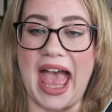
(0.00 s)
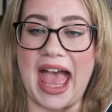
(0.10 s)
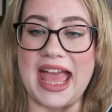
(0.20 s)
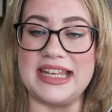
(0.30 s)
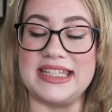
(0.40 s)

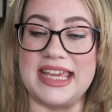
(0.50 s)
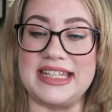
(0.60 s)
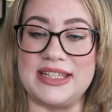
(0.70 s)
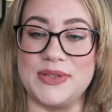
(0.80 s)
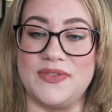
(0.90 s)
and
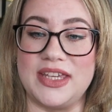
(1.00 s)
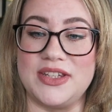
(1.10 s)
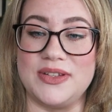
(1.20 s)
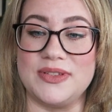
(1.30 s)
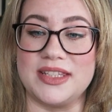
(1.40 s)
it deals with
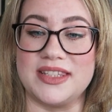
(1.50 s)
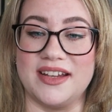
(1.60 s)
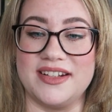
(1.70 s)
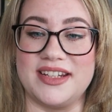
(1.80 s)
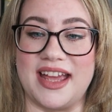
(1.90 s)
issues
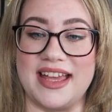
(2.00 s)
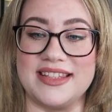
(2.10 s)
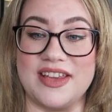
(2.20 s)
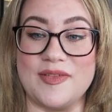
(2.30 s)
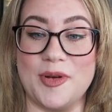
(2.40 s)
such
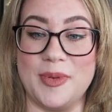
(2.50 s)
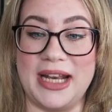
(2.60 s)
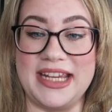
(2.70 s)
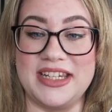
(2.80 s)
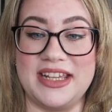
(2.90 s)
as
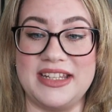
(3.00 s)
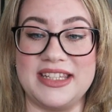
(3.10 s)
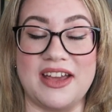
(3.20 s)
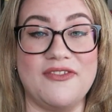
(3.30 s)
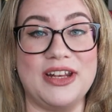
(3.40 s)
overpopulation,
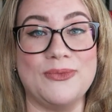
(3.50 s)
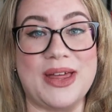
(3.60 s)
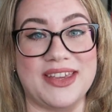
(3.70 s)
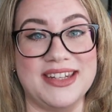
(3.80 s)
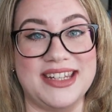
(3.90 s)
stifling
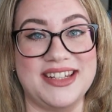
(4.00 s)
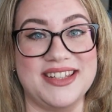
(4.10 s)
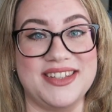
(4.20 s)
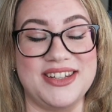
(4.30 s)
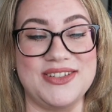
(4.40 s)
weather
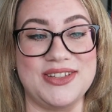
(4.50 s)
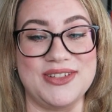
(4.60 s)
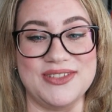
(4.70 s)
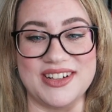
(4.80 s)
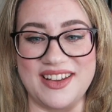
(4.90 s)
conditions due
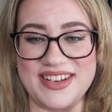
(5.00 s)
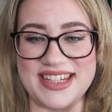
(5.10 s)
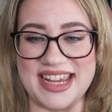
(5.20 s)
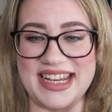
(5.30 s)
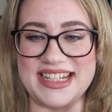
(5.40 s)
to climate
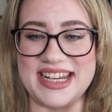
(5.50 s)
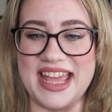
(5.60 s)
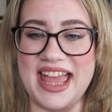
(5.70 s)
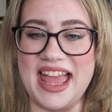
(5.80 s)
change,